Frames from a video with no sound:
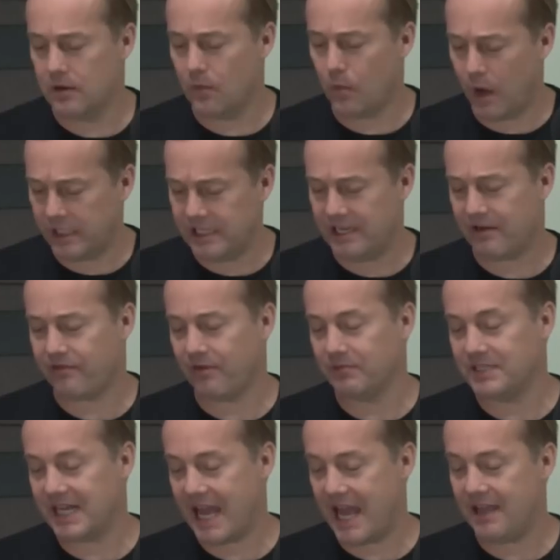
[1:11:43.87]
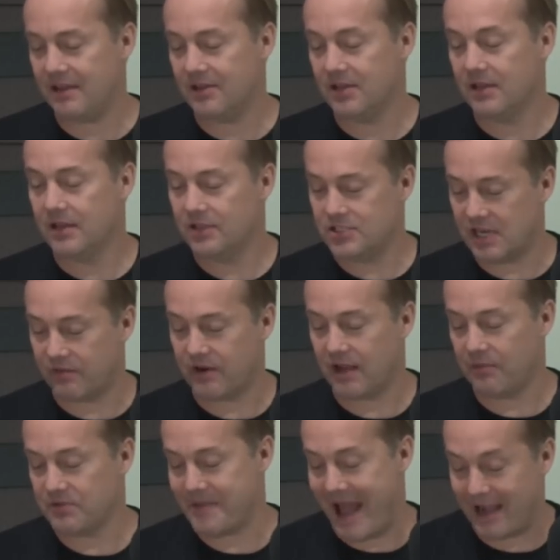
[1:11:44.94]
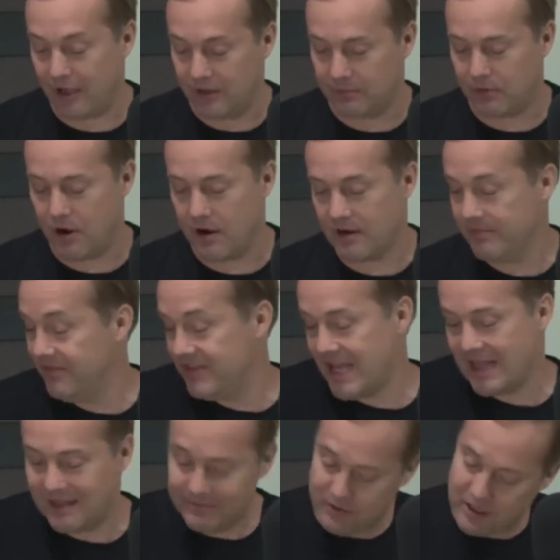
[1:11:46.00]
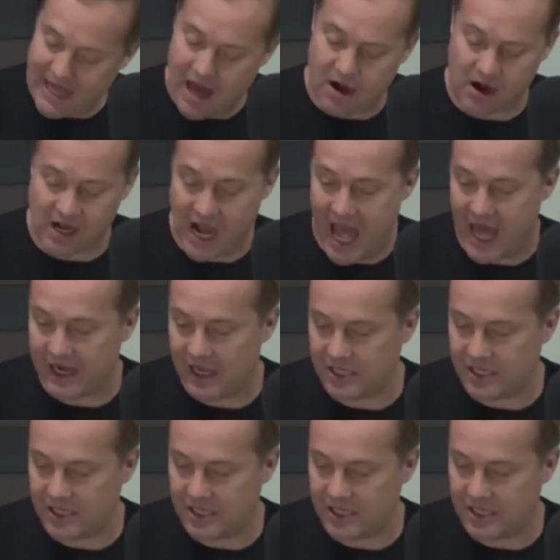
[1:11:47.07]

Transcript: One year from today, Jeffrey comes back on the program if he's got the book out or not.